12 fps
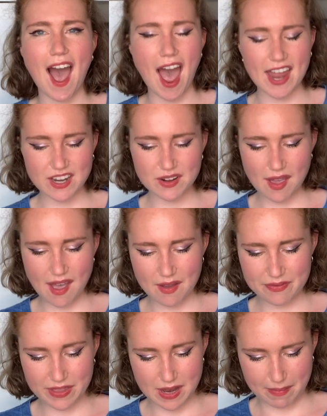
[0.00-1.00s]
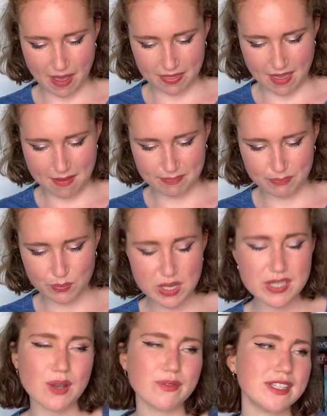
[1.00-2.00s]
I don't know how I feel about them,
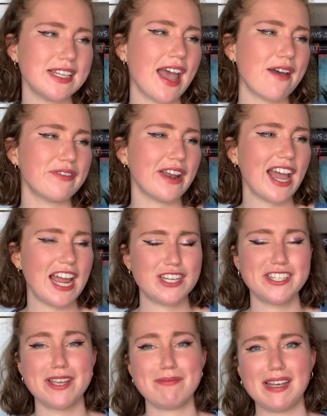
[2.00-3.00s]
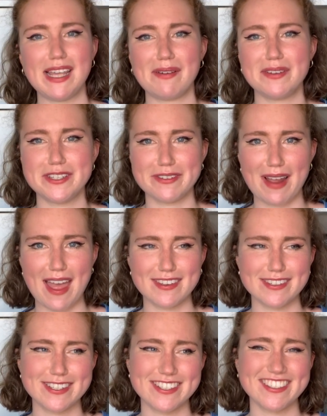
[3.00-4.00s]
because obviously I feel like I ship Leo and
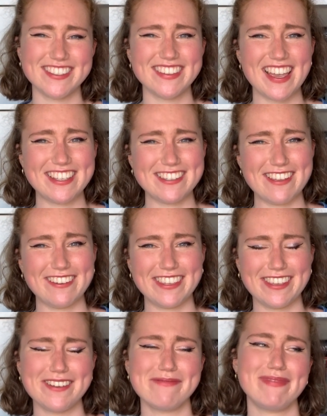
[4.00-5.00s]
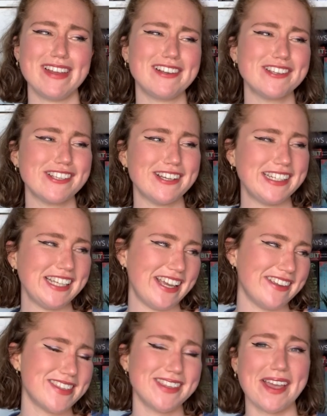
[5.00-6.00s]
Durand because they're so cute, but also
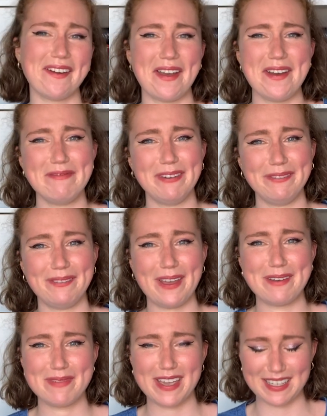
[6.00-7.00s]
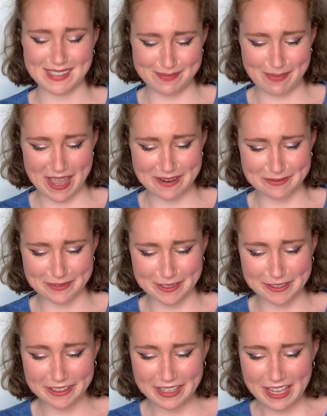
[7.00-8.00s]
Leo is so homophobic, it's
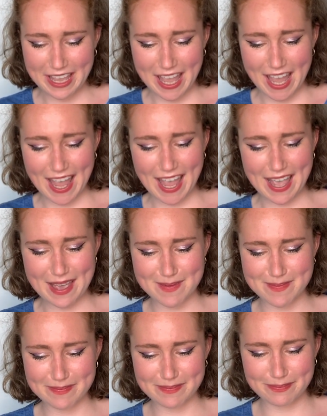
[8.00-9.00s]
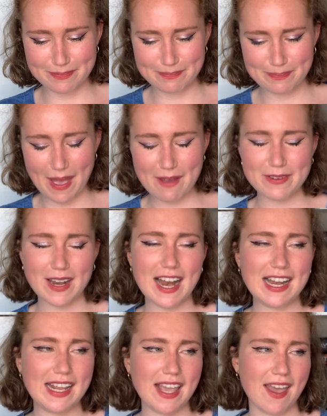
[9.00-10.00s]
painful. But I feel like
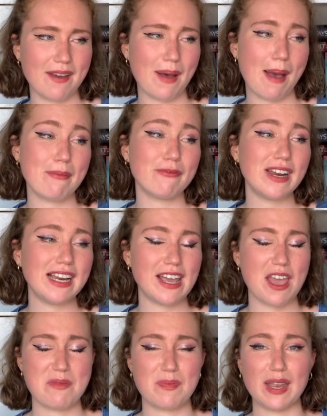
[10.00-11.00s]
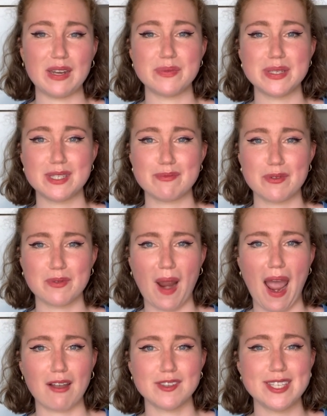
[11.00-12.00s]
Leo, I'm really hoping in the wisdom of
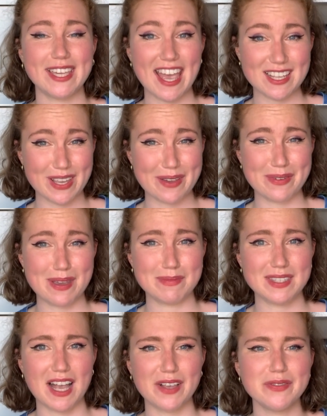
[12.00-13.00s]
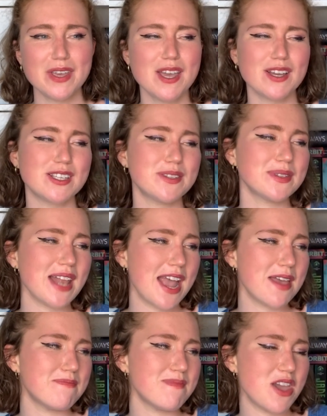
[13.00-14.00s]
crowds, he gets over himself, because there was like
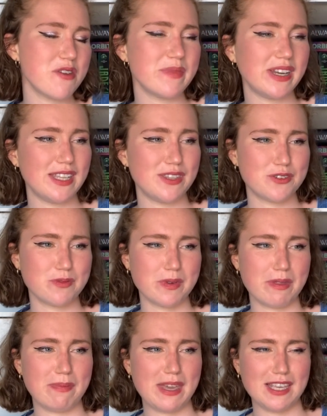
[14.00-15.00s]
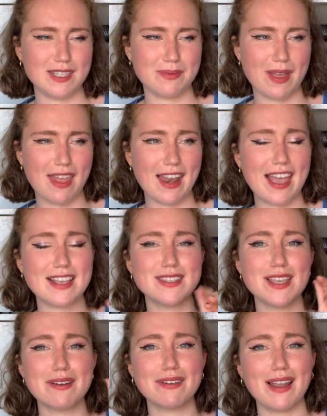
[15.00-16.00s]
a moment in the Trouble with Peace where they're like
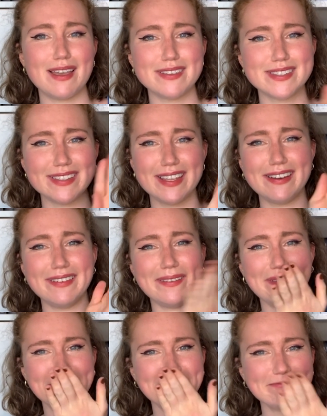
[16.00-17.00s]
so close and then, oh.